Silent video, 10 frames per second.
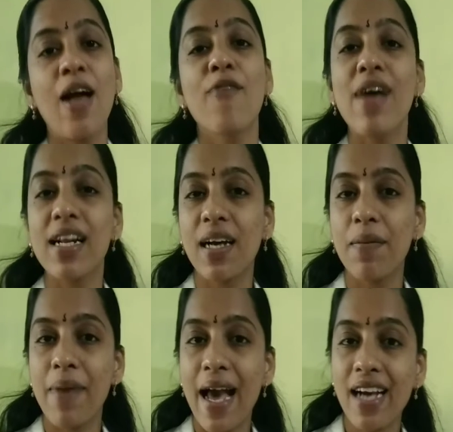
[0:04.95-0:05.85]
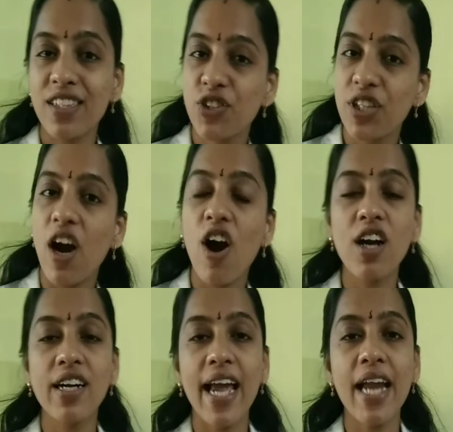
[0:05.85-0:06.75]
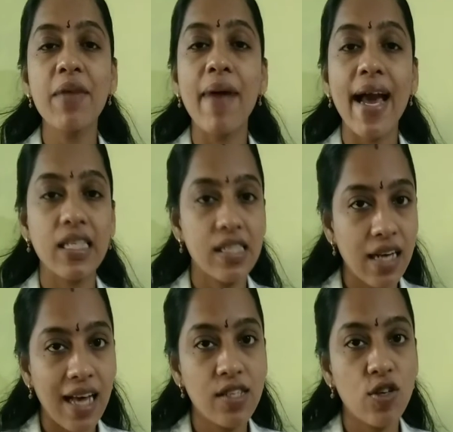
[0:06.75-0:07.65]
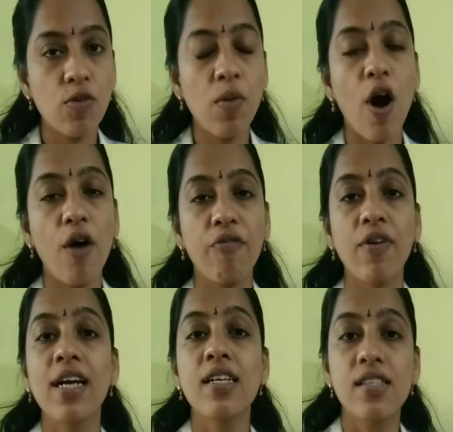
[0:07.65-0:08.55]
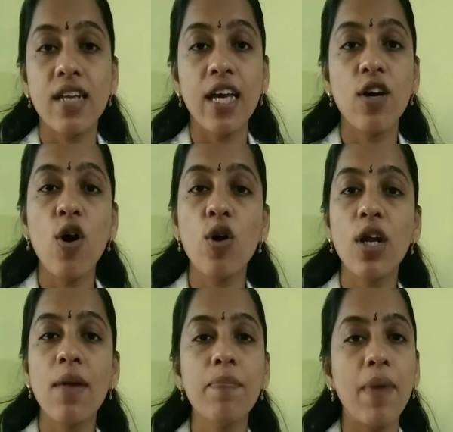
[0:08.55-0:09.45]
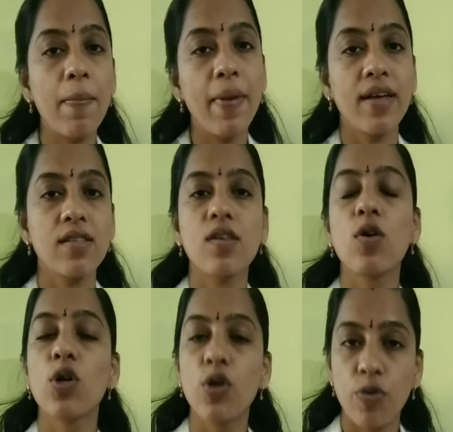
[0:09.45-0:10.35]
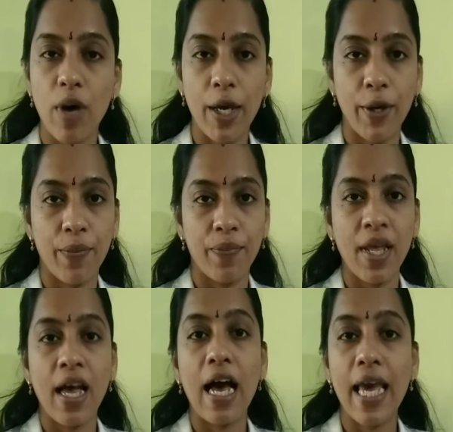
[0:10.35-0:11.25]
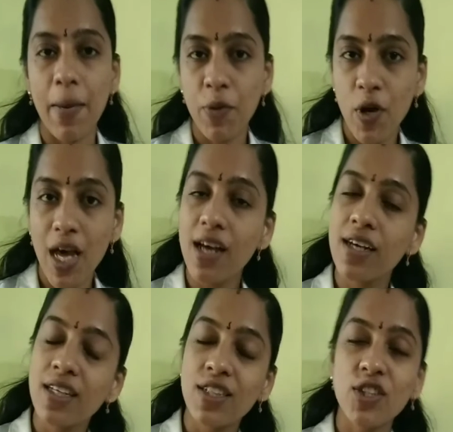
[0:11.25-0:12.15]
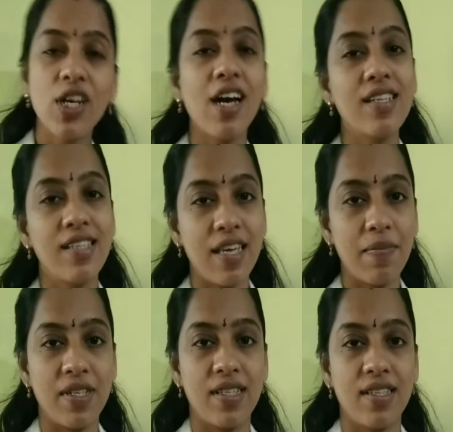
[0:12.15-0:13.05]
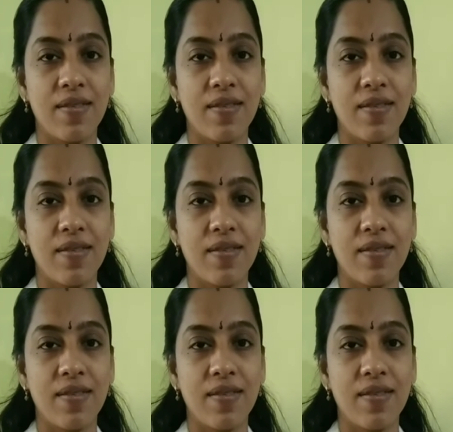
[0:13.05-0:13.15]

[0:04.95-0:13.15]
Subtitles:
Welcome back to the online maths classroom of Sri Gokulam Public School Guruvayur. I am your Joyce Miss.